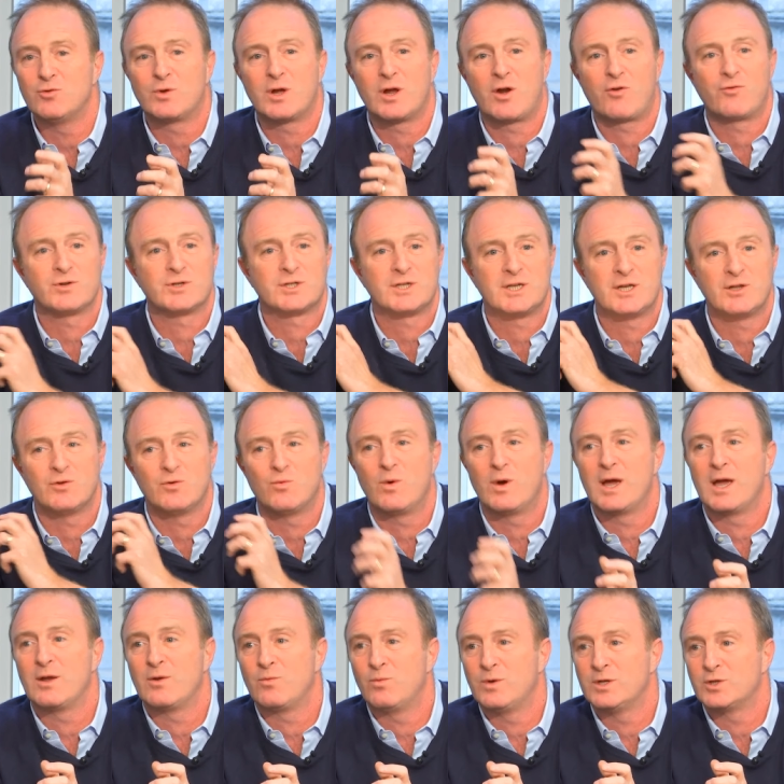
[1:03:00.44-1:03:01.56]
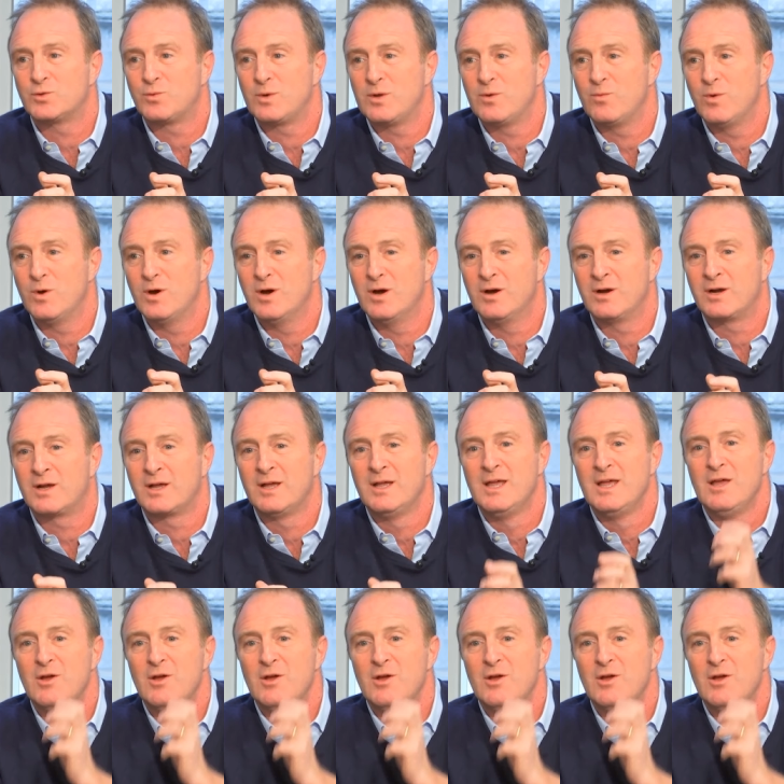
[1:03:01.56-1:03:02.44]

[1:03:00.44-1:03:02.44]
new currency in the way in which we work,